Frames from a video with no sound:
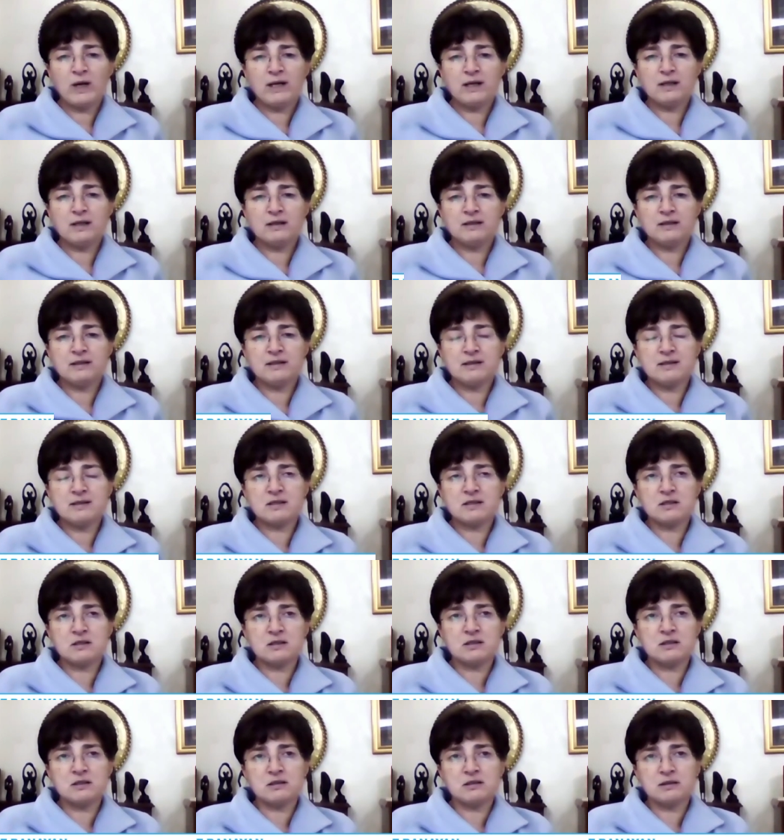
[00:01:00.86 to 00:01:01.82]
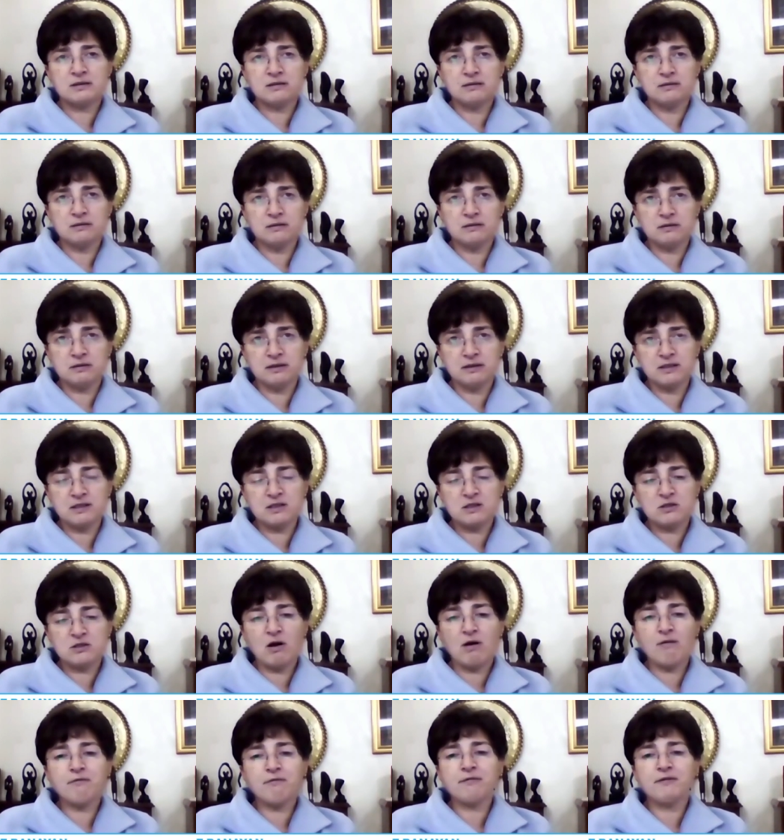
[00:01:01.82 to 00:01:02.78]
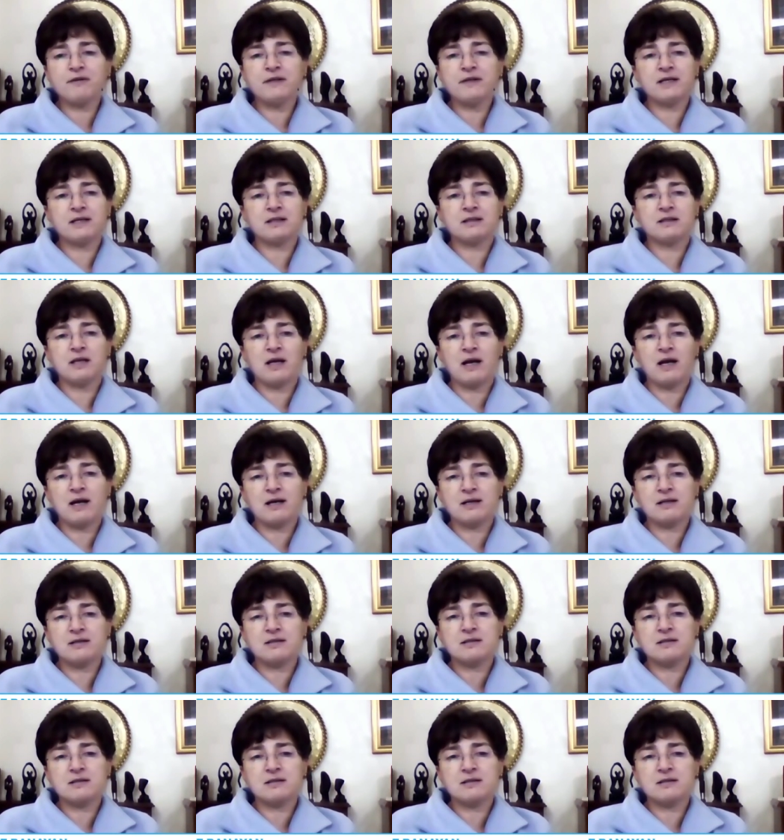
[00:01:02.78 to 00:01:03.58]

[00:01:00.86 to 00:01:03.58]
Well, this this conflict